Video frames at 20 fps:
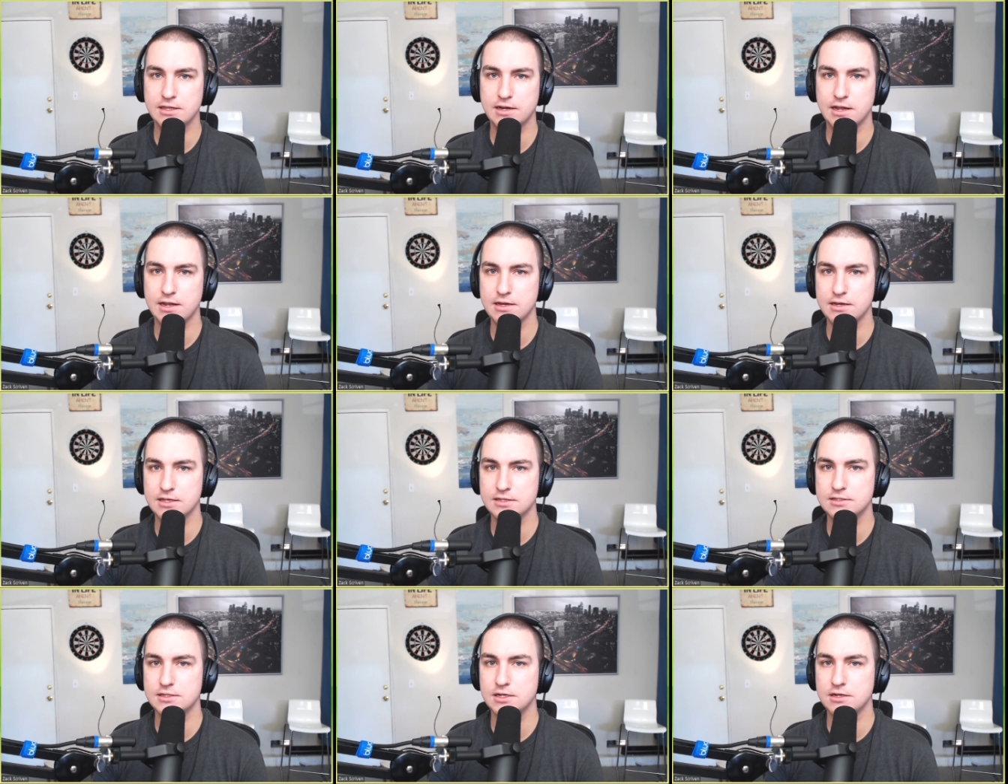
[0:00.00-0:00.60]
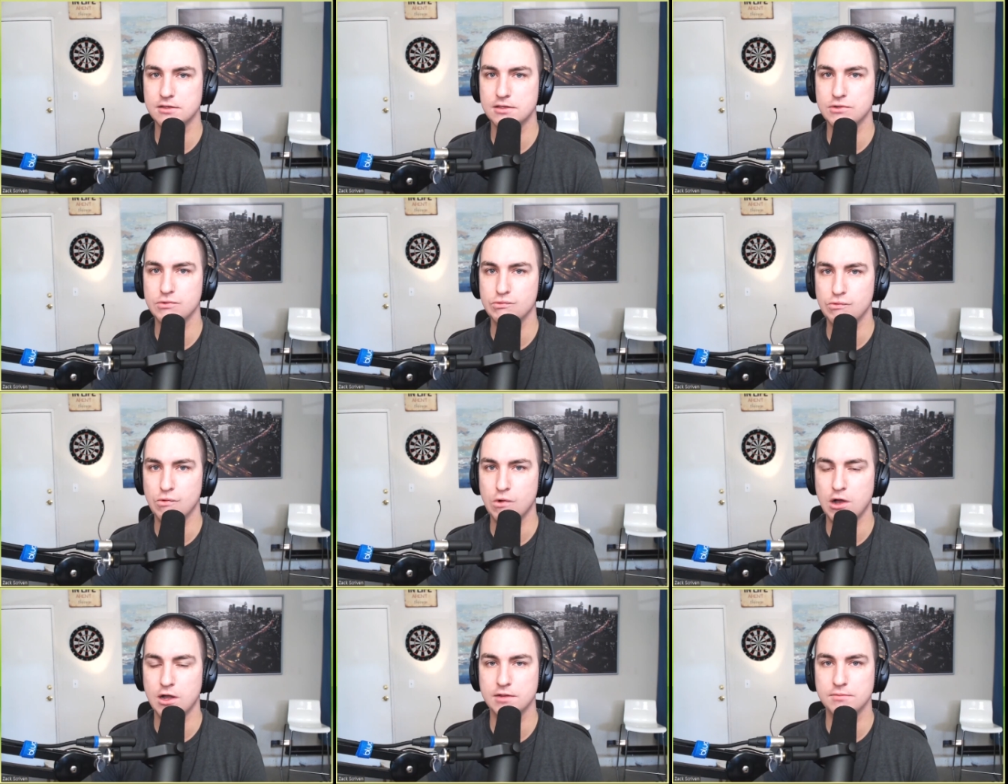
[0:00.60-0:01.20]
that I necessarily
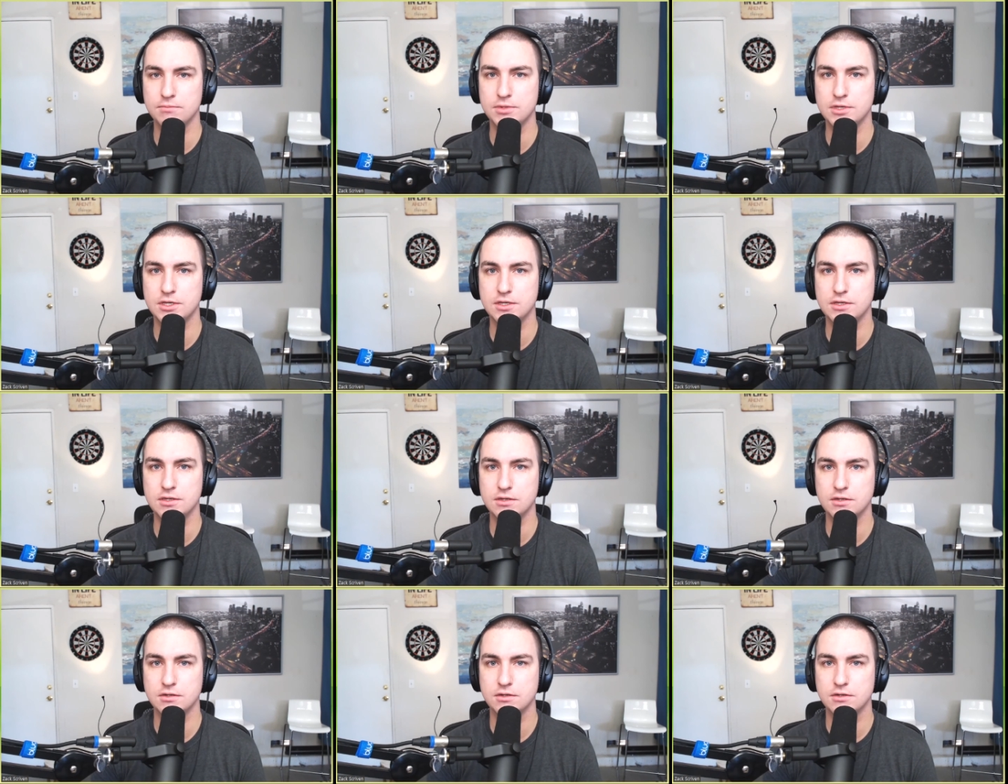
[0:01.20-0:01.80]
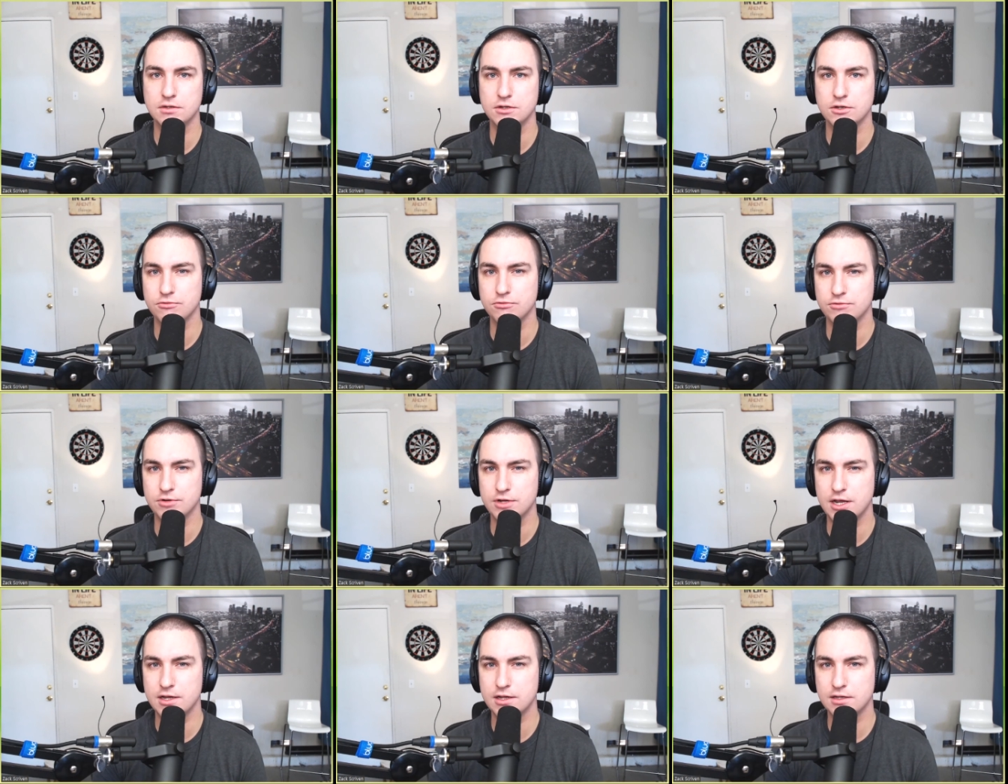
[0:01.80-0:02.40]
want to be
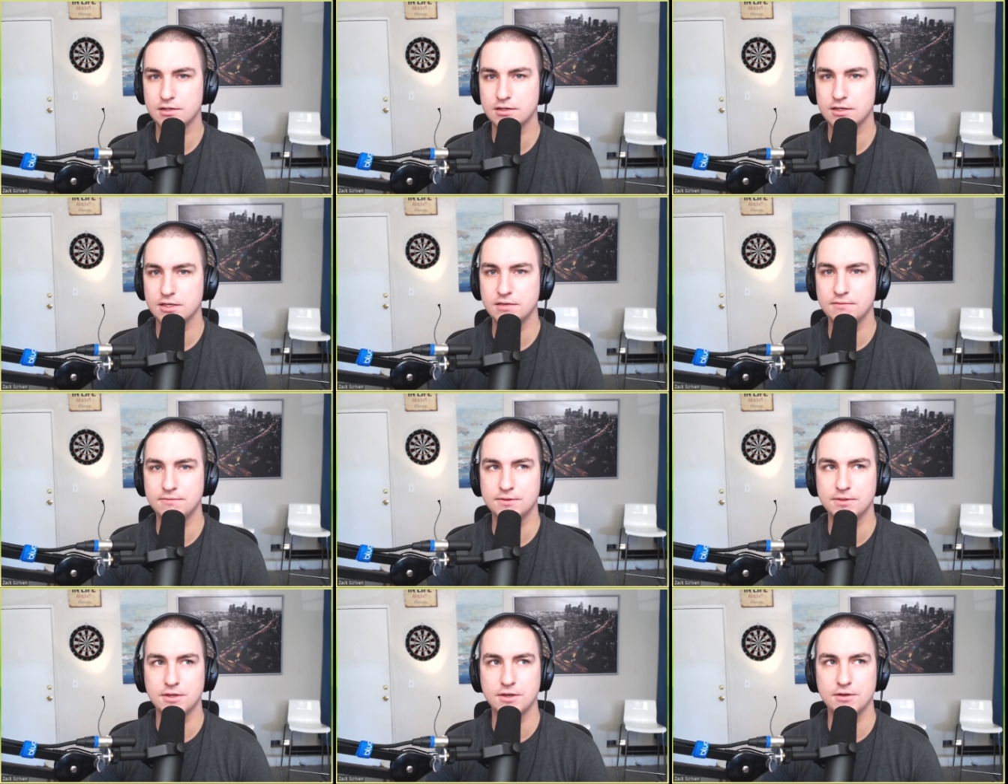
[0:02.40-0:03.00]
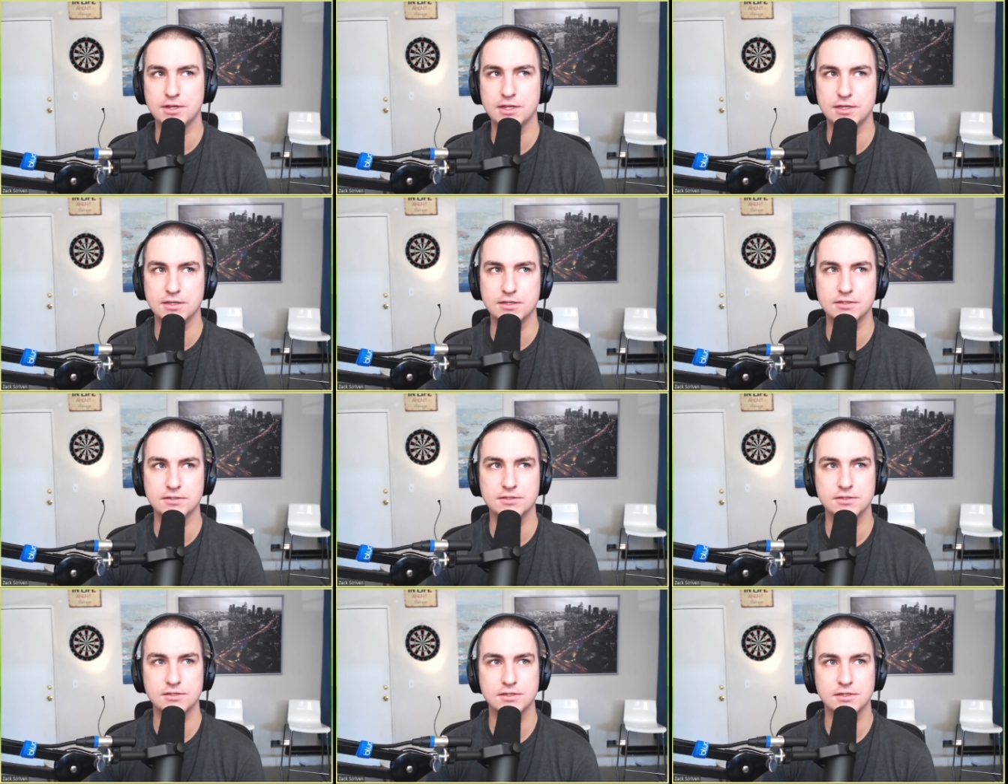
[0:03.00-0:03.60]
creating, even though it
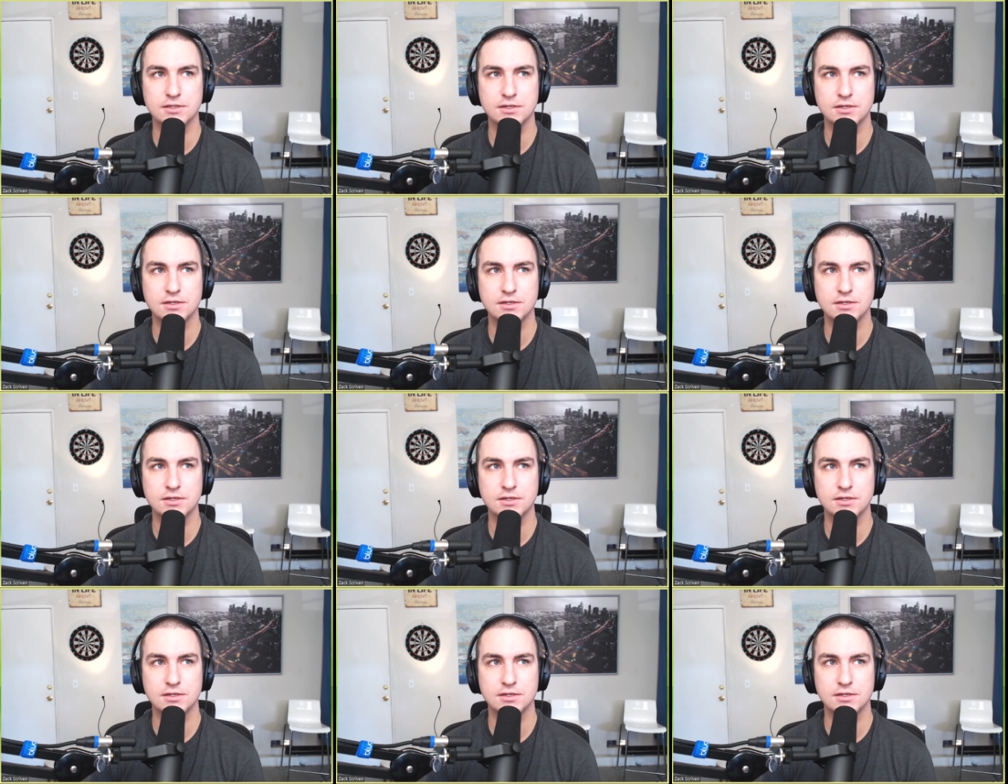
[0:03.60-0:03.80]
is.